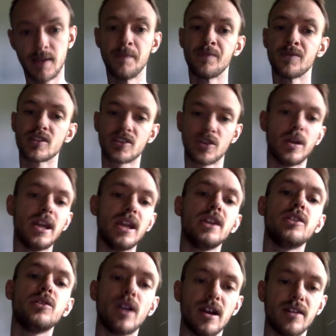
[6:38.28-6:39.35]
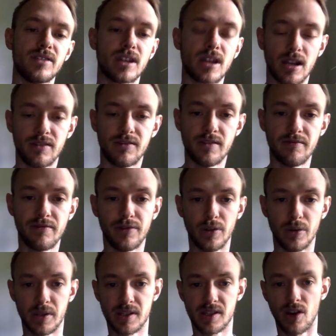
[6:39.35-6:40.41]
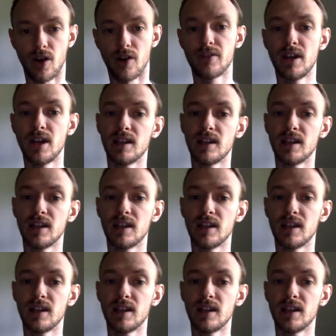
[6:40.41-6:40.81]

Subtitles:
So here you have the kind of influence of